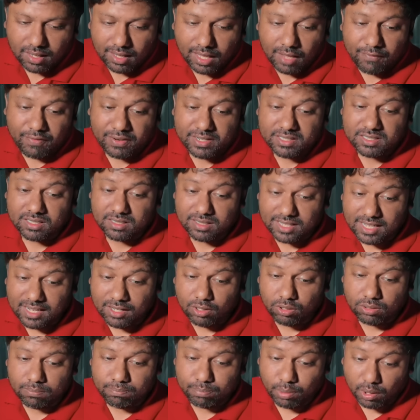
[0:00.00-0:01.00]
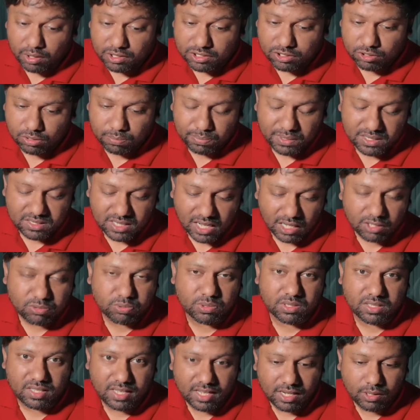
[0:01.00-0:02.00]
If it is illegal, both should be dealt
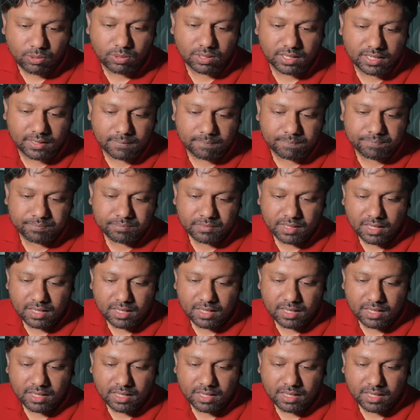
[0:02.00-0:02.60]
with equally.